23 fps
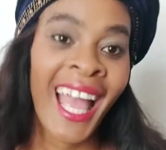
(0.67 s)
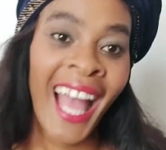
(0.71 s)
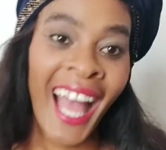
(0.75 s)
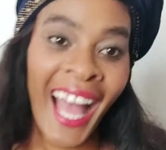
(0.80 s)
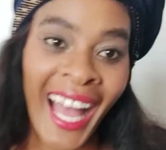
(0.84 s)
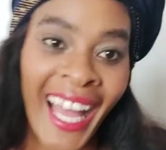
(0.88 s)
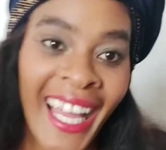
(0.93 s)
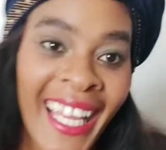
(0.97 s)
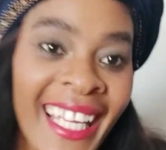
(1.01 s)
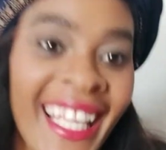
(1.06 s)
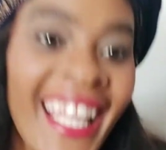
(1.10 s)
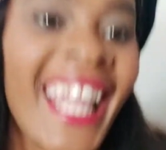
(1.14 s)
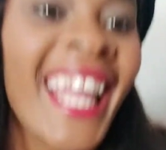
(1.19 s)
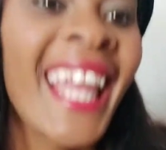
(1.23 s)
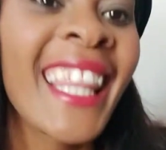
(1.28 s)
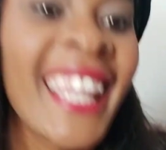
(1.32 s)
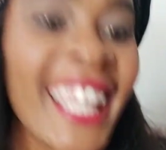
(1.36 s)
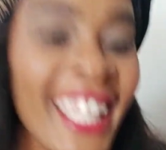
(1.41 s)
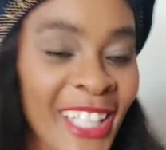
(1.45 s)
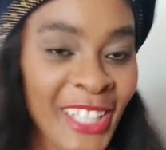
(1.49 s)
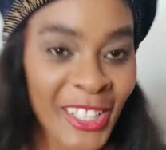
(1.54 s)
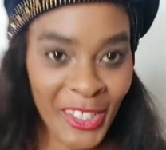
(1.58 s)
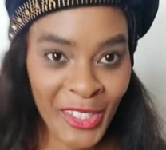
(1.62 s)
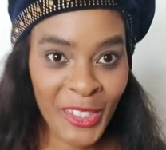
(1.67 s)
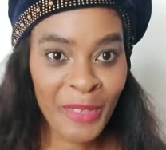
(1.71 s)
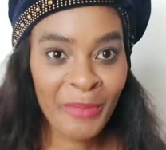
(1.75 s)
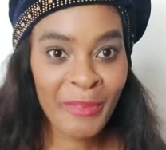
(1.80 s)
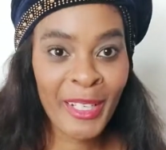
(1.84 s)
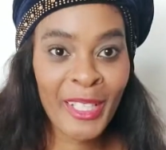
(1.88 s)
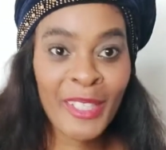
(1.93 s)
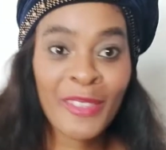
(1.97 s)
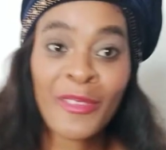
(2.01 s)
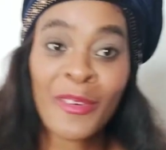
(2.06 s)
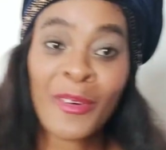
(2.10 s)
Hi, thank you so
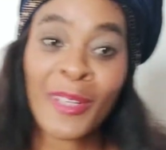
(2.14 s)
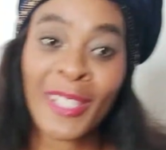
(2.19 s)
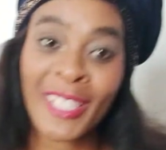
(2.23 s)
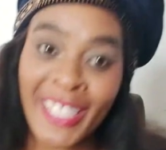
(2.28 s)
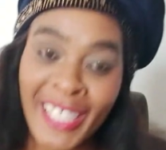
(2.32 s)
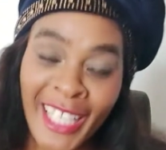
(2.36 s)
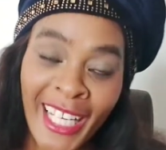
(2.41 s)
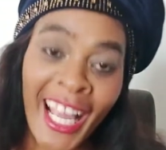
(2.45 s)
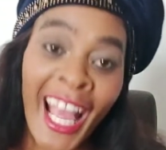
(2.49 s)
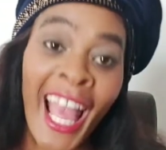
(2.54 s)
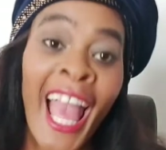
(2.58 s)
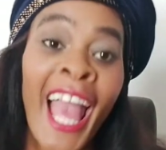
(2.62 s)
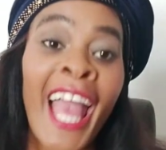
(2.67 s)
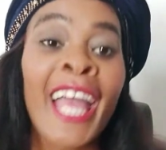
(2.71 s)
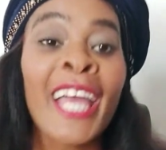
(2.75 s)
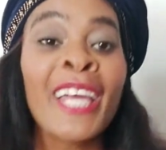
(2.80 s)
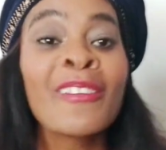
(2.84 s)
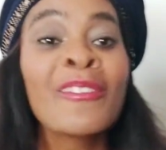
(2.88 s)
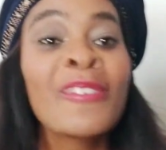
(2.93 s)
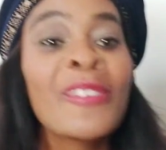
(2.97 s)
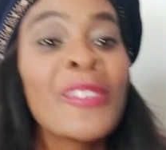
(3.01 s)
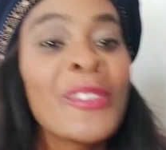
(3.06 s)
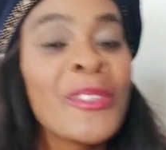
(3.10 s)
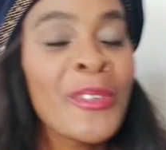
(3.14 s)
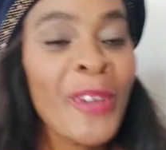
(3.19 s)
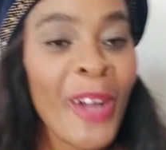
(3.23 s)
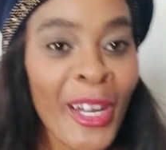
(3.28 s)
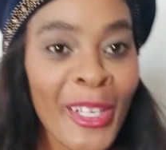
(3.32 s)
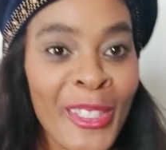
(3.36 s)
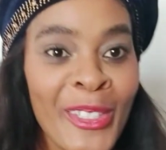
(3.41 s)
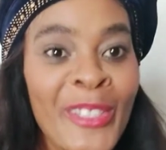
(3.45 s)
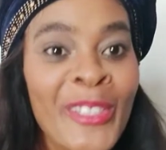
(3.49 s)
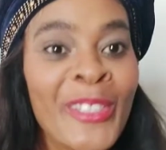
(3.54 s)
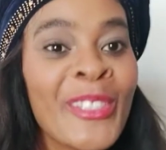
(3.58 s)
much for watching. If you are
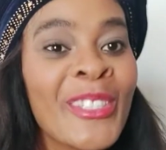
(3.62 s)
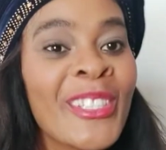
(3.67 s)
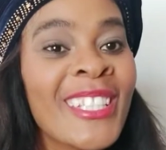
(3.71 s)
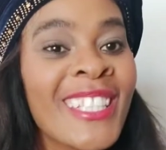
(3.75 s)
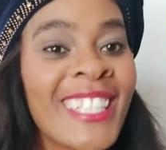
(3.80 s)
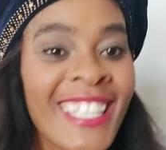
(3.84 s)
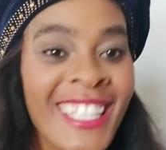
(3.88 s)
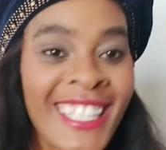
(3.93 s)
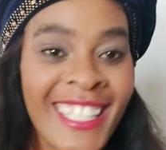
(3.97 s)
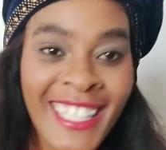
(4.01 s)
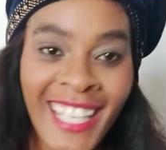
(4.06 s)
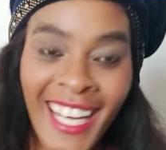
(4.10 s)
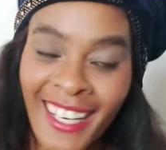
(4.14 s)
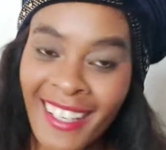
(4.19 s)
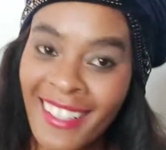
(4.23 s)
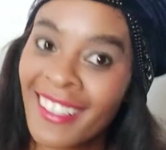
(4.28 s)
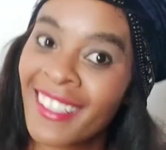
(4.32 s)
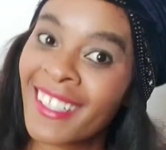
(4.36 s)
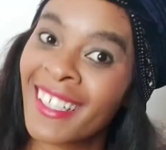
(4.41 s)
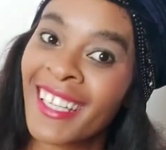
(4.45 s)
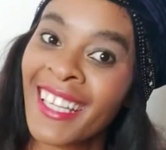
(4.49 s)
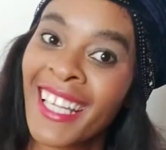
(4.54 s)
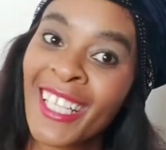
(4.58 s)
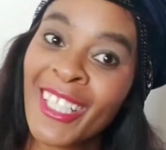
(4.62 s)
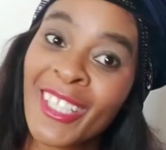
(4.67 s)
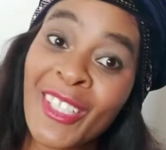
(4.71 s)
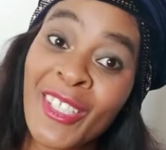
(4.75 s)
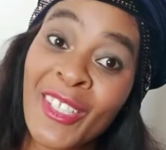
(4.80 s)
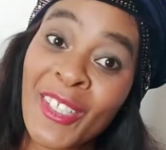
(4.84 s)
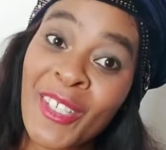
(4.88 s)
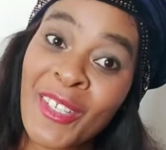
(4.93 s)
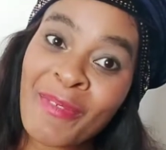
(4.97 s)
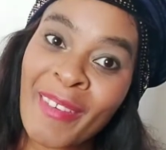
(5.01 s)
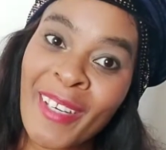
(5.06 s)
new to this channel, thank you
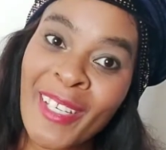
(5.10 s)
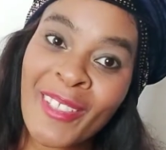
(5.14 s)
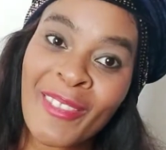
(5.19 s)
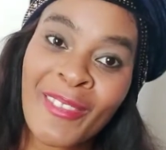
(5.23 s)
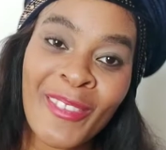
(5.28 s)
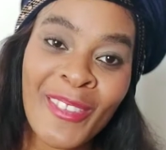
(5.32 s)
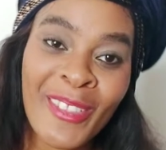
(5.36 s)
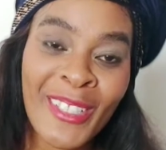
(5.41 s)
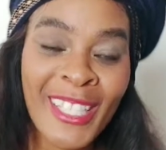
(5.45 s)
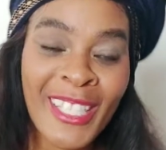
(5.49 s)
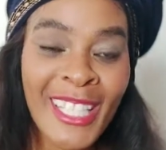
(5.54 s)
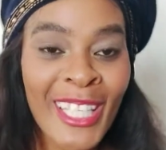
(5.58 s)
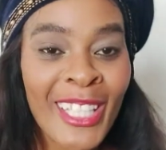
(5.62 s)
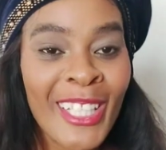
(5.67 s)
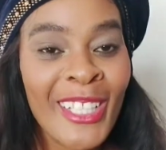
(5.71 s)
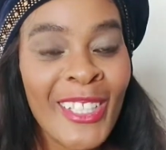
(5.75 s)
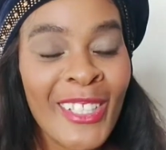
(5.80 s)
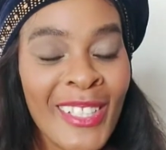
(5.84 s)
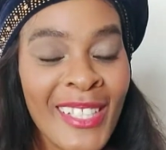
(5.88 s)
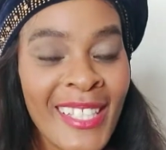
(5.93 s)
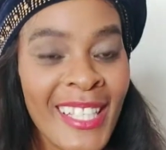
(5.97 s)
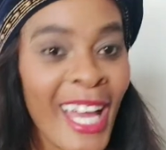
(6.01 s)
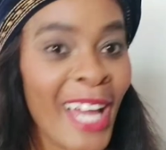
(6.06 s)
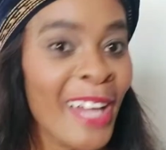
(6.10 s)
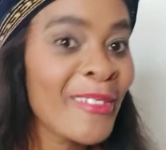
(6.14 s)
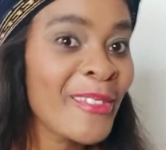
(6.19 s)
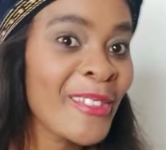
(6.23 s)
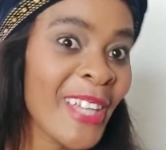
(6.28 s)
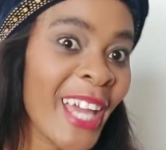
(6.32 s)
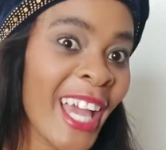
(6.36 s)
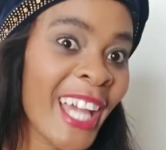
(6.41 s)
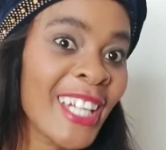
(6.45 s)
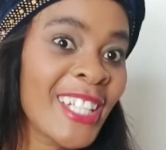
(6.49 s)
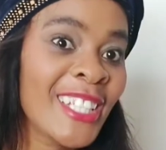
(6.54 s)
so much for taking your time to
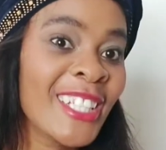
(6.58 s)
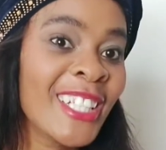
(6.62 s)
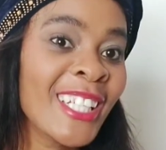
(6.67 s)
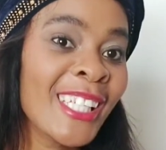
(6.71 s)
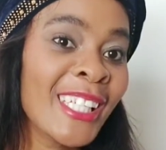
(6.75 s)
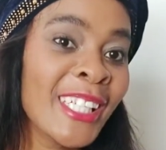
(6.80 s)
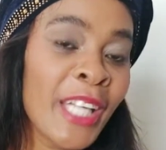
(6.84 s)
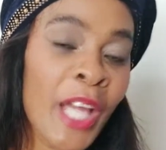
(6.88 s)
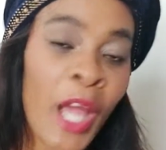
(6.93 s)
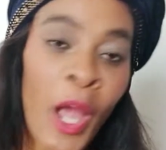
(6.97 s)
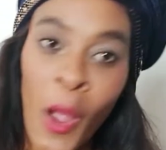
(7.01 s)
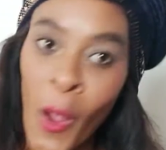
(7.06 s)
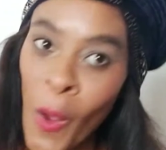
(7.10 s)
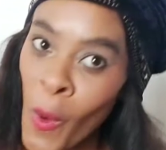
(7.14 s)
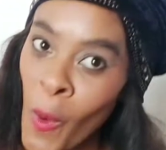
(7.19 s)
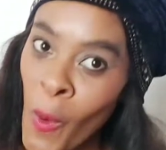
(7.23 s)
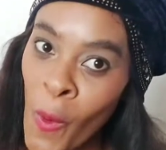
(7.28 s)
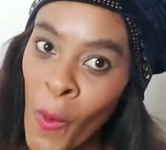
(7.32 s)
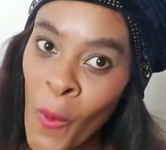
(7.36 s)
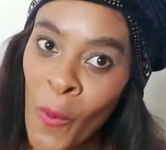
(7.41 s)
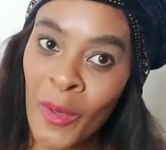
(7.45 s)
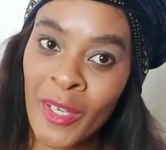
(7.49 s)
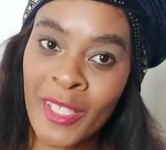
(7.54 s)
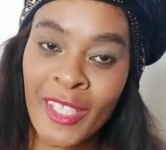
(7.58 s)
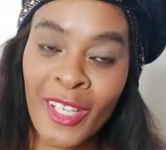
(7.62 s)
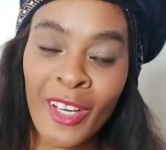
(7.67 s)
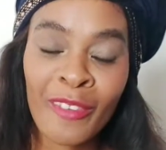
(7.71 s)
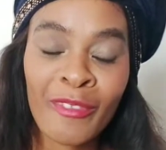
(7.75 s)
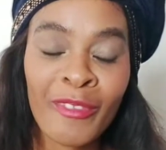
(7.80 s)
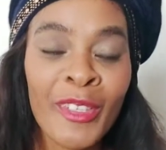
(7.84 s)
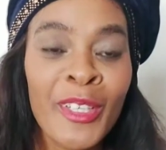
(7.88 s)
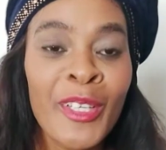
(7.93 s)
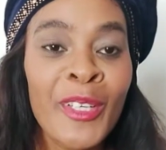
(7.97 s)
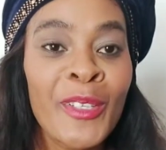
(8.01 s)
actually watch our
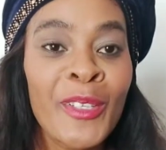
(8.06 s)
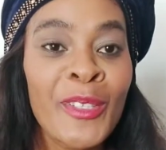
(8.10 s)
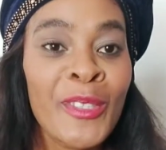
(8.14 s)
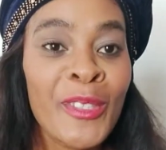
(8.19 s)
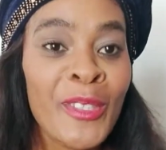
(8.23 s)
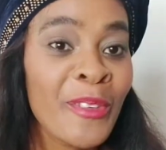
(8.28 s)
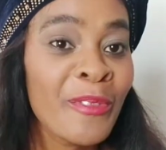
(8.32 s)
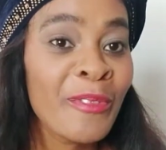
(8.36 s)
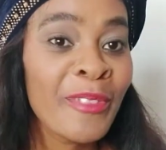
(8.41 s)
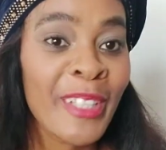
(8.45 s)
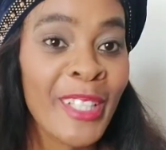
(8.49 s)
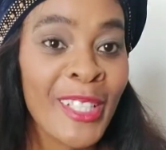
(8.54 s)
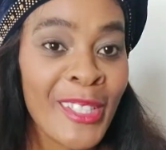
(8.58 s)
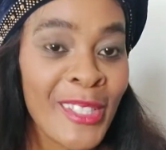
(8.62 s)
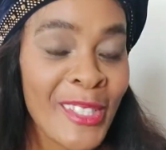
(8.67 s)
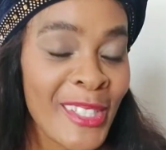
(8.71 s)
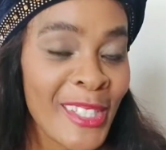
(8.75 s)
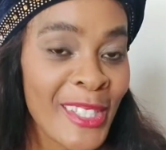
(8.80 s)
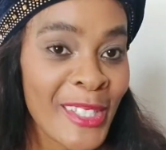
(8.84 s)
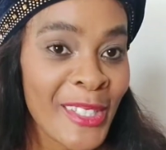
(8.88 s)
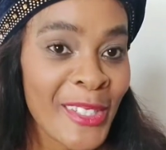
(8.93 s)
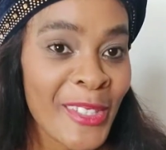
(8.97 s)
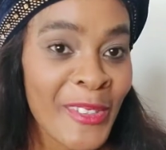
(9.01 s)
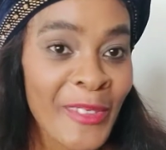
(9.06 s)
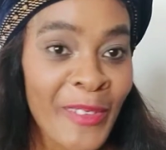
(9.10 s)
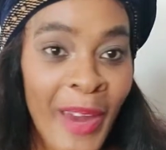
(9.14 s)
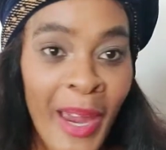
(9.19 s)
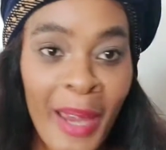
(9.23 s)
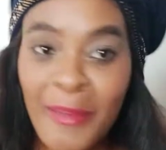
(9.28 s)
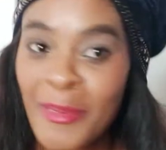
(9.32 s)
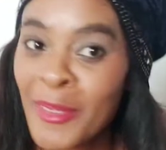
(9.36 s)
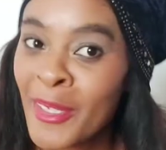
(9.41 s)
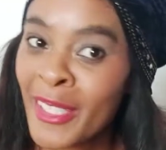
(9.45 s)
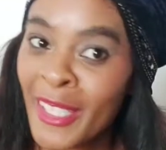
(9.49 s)
videos. Don't forget to
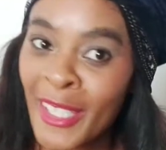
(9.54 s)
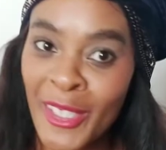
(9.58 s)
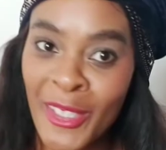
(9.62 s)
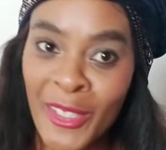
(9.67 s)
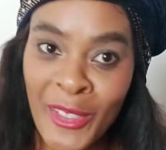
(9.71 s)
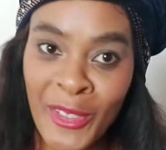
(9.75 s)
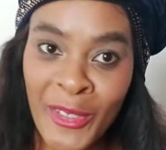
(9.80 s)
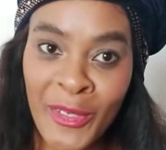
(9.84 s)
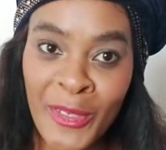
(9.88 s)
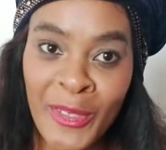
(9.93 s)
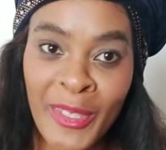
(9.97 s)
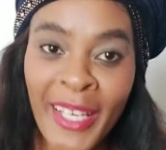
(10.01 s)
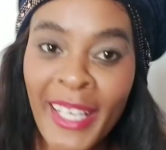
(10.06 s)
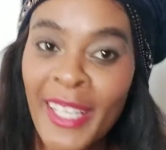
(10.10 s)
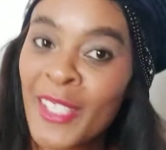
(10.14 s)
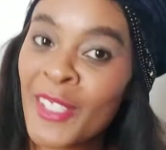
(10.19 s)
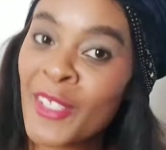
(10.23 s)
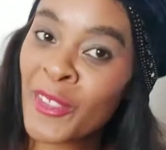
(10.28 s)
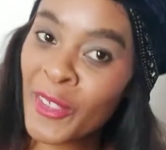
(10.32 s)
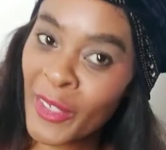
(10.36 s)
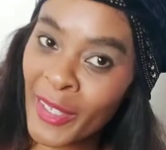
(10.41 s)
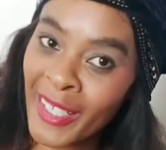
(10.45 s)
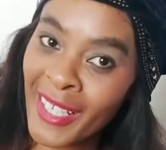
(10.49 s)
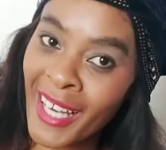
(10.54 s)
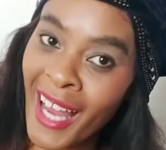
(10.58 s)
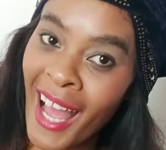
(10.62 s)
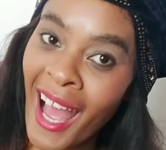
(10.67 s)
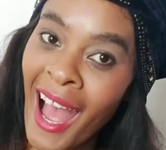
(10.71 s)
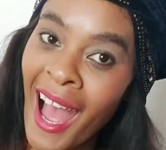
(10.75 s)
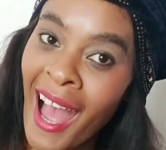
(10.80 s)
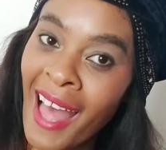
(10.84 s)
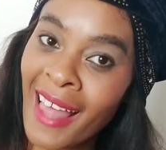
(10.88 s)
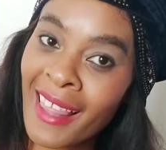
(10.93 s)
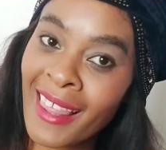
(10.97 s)
subscribe so that you can join
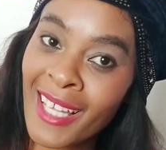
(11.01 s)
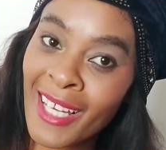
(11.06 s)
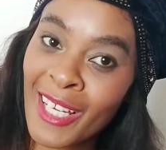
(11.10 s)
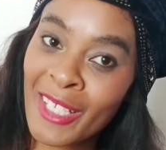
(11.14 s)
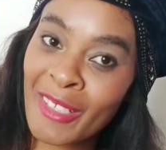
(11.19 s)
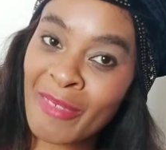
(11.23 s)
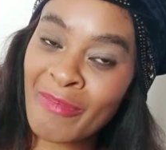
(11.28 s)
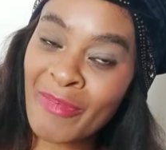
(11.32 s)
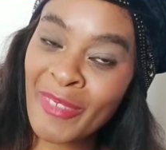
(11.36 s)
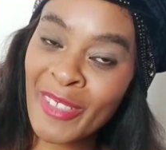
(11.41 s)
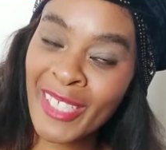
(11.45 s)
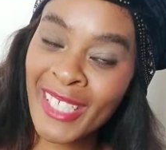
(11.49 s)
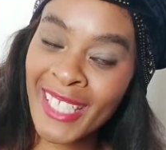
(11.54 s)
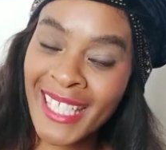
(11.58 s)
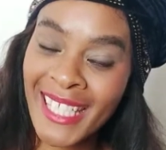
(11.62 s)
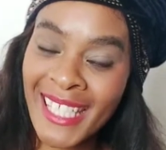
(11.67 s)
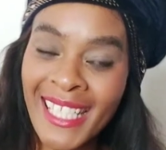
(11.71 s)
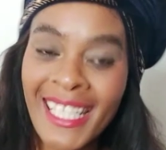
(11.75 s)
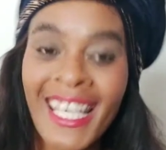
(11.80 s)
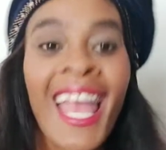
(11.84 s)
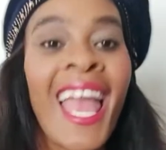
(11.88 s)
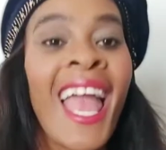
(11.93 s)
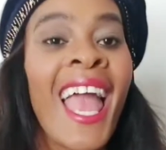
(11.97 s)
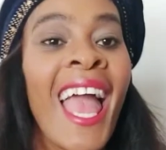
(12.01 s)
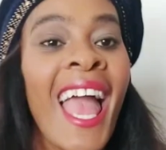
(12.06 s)
the community.